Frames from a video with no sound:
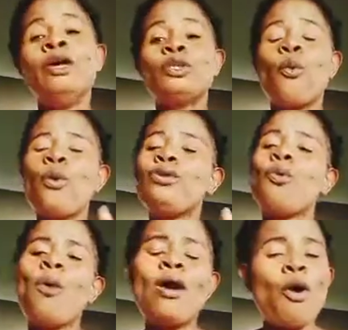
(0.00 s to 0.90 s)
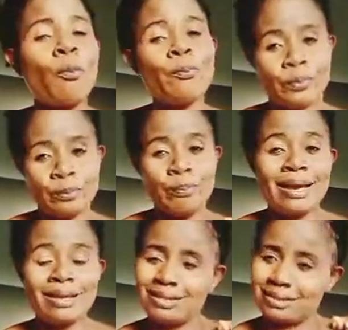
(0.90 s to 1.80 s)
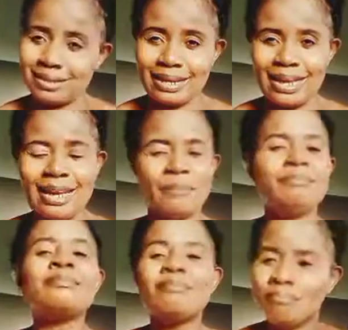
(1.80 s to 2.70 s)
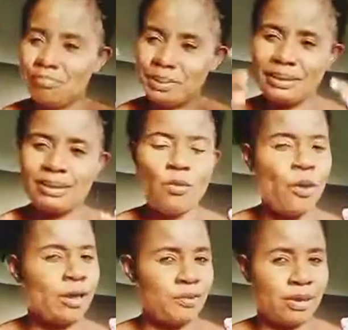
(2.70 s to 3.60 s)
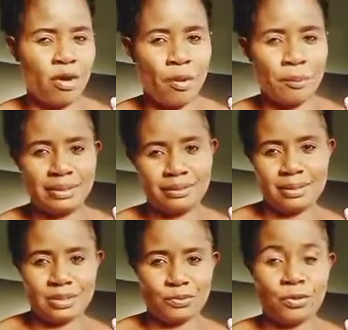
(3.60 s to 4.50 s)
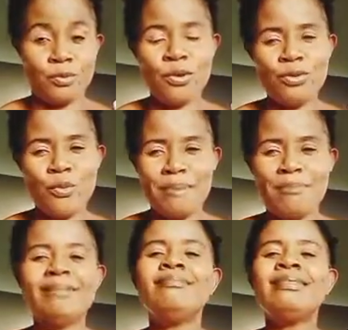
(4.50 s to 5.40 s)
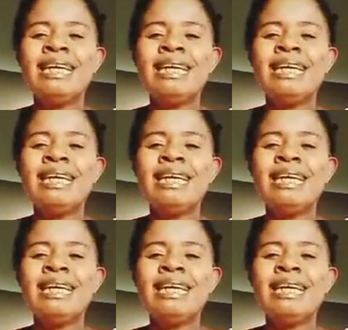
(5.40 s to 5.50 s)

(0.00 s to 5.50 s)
So when you wake up by this 3 a.m., be the way you come into this world. What do I mean?